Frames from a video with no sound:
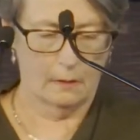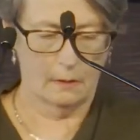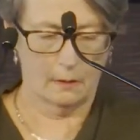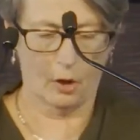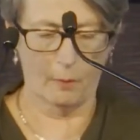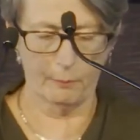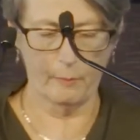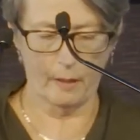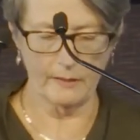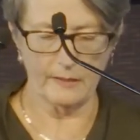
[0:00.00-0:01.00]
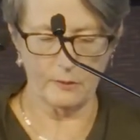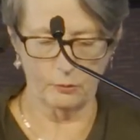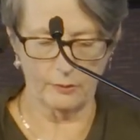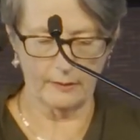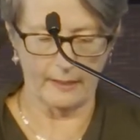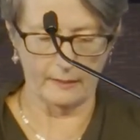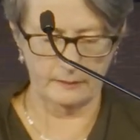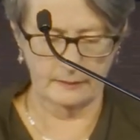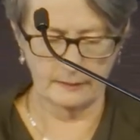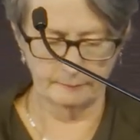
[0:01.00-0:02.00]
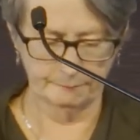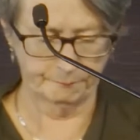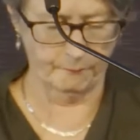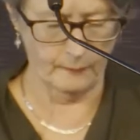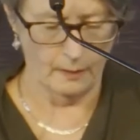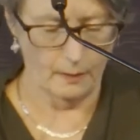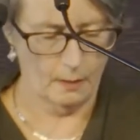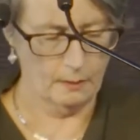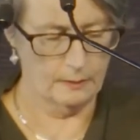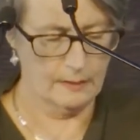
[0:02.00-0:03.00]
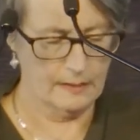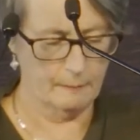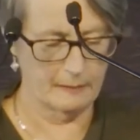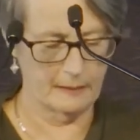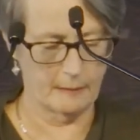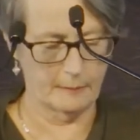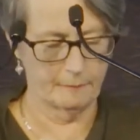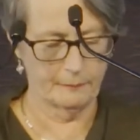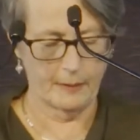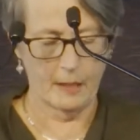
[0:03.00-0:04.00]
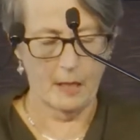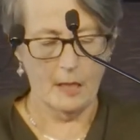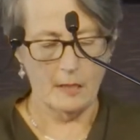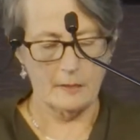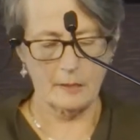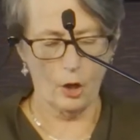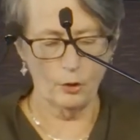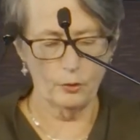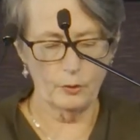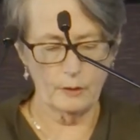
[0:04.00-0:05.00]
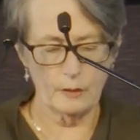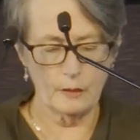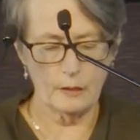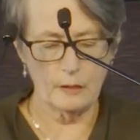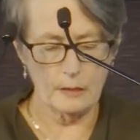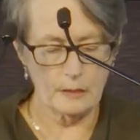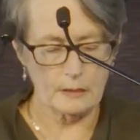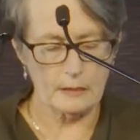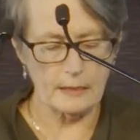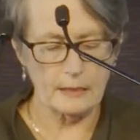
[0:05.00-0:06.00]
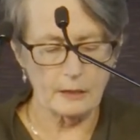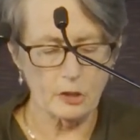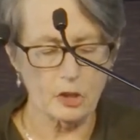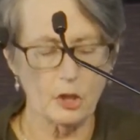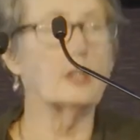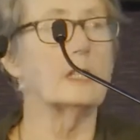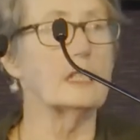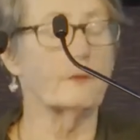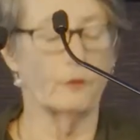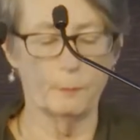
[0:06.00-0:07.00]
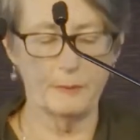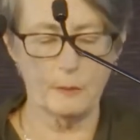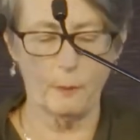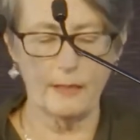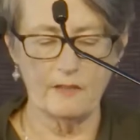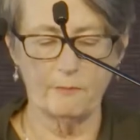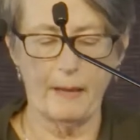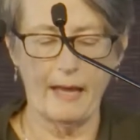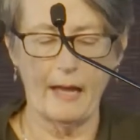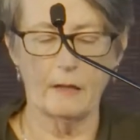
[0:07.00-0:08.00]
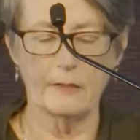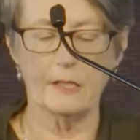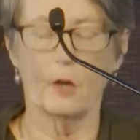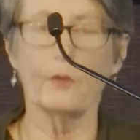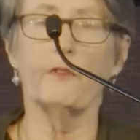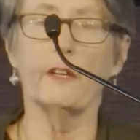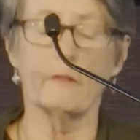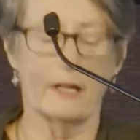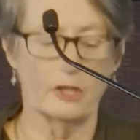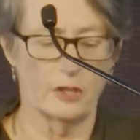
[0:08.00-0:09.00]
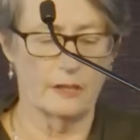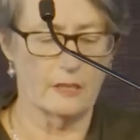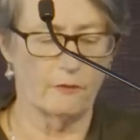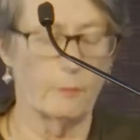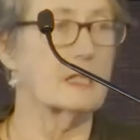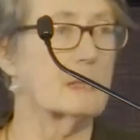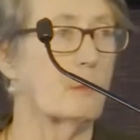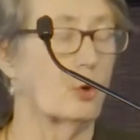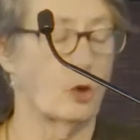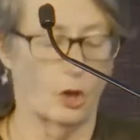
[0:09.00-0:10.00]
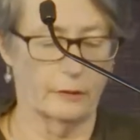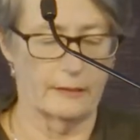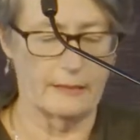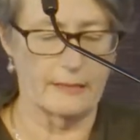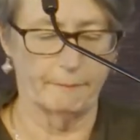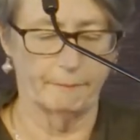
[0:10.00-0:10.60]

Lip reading: compromise sorted out here. Let me just speed up. So Deakin turned his full persuasive powers on the federationists from the small colonies.